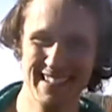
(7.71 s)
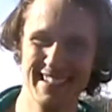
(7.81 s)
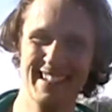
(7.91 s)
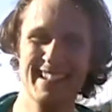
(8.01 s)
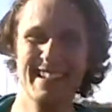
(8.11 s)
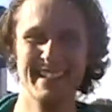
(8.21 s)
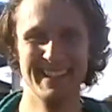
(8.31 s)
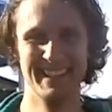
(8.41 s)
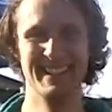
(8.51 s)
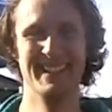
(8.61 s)
So my first
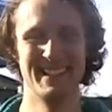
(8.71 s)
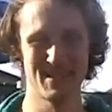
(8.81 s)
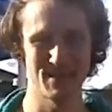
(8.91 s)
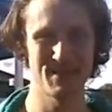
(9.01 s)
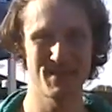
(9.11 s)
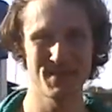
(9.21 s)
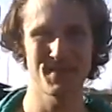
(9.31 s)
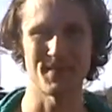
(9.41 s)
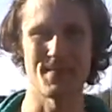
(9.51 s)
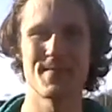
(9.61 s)
question for you, why
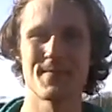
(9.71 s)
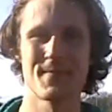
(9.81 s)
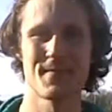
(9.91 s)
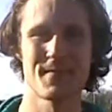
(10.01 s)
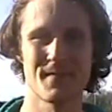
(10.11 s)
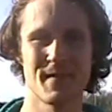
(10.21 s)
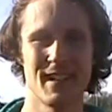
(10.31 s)
do you like Ultimate?